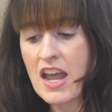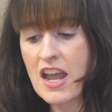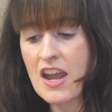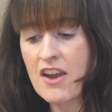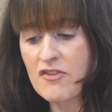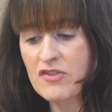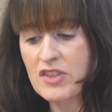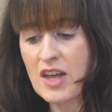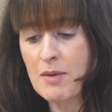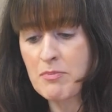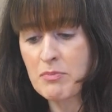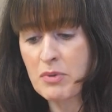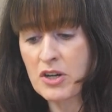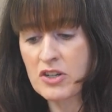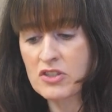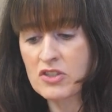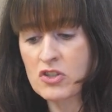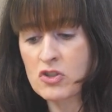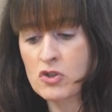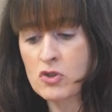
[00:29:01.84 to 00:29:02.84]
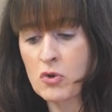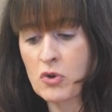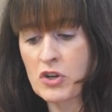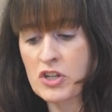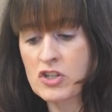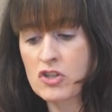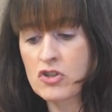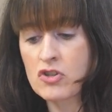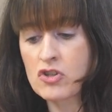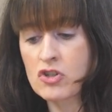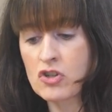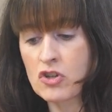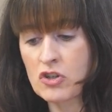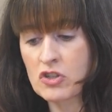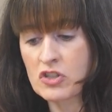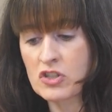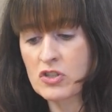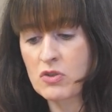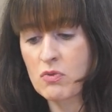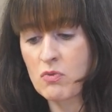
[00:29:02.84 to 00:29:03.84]
if that person joined
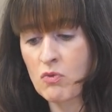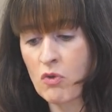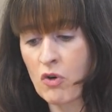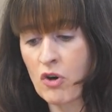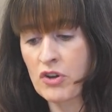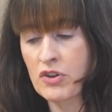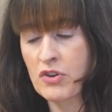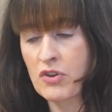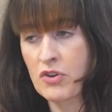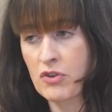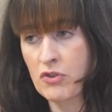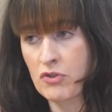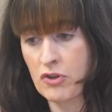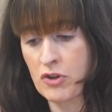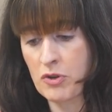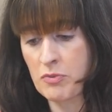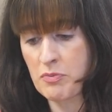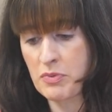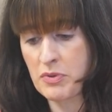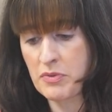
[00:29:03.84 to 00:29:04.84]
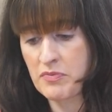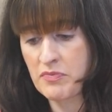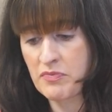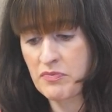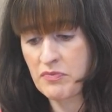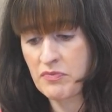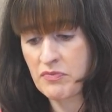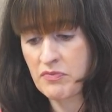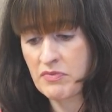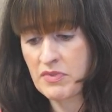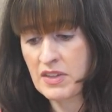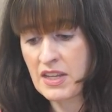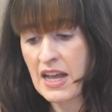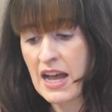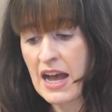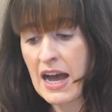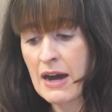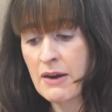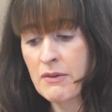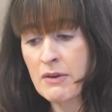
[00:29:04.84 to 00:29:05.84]
just one group.
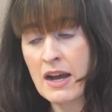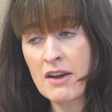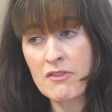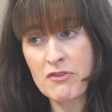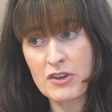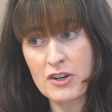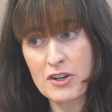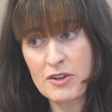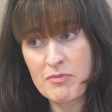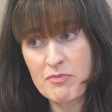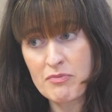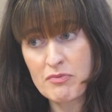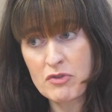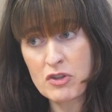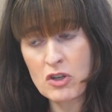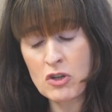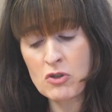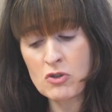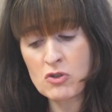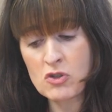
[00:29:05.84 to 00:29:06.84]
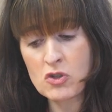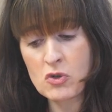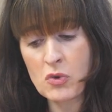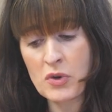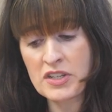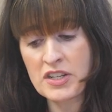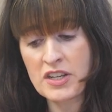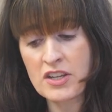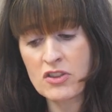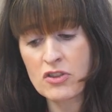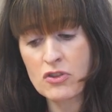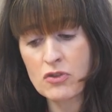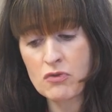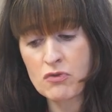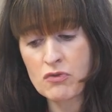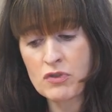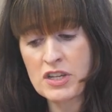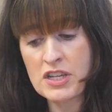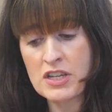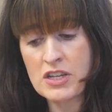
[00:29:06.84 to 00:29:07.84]
However, those joining
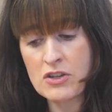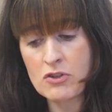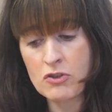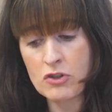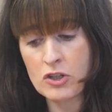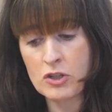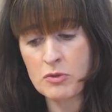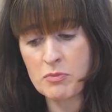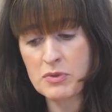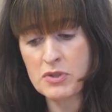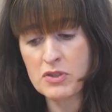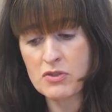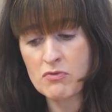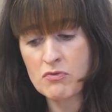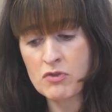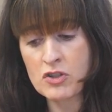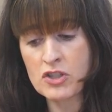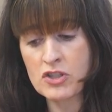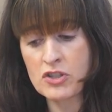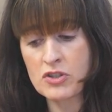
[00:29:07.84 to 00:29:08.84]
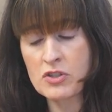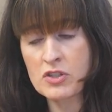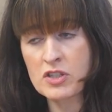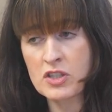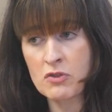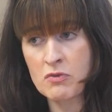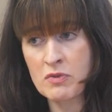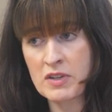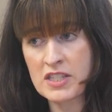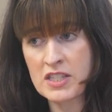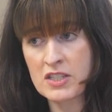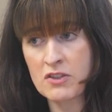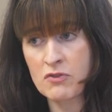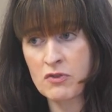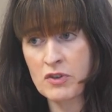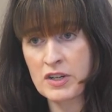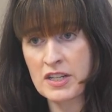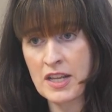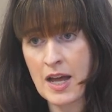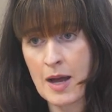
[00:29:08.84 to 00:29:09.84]
3 groups reduced their risk
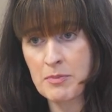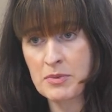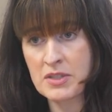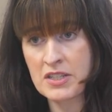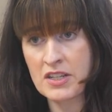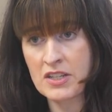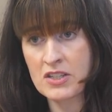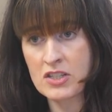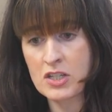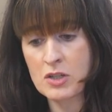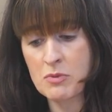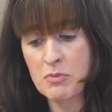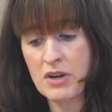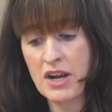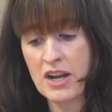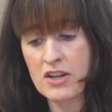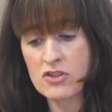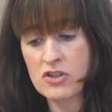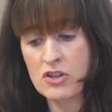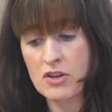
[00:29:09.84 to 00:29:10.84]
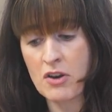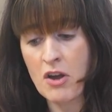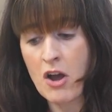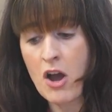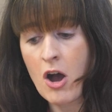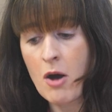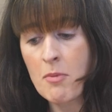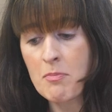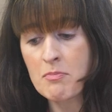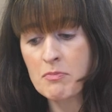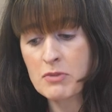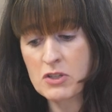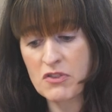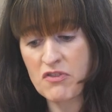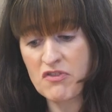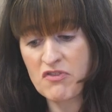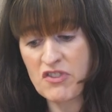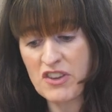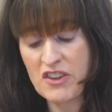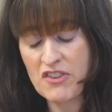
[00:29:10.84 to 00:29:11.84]
of relapsing into depression to
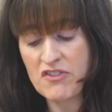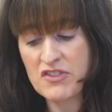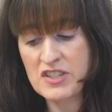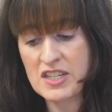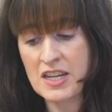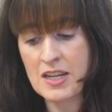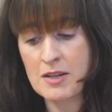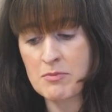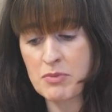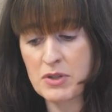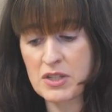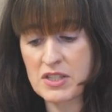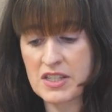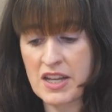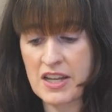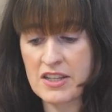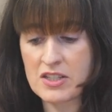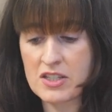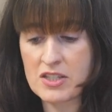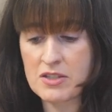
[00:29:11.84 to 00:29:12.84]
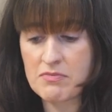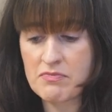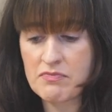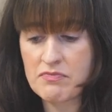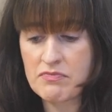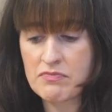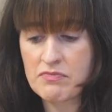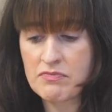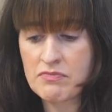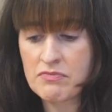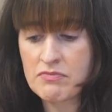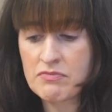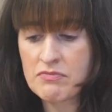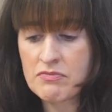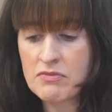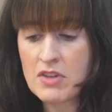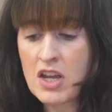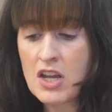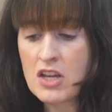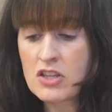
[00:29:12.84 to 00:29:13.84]
15%.
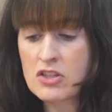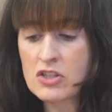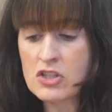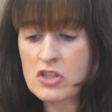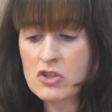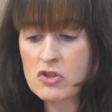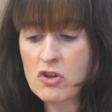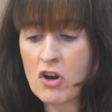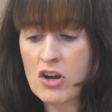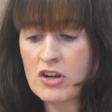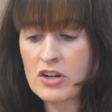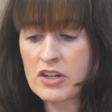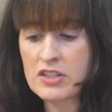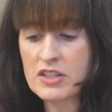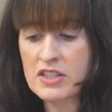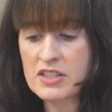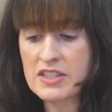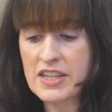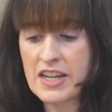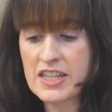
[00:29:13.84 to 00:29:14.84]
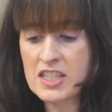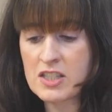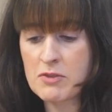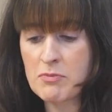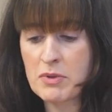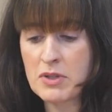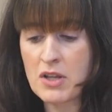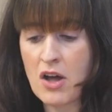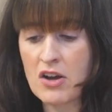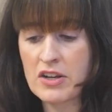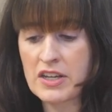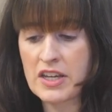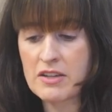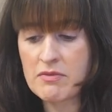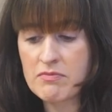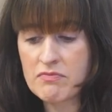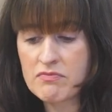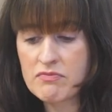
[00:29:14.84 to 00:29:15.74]
The stronger the sense of belonging,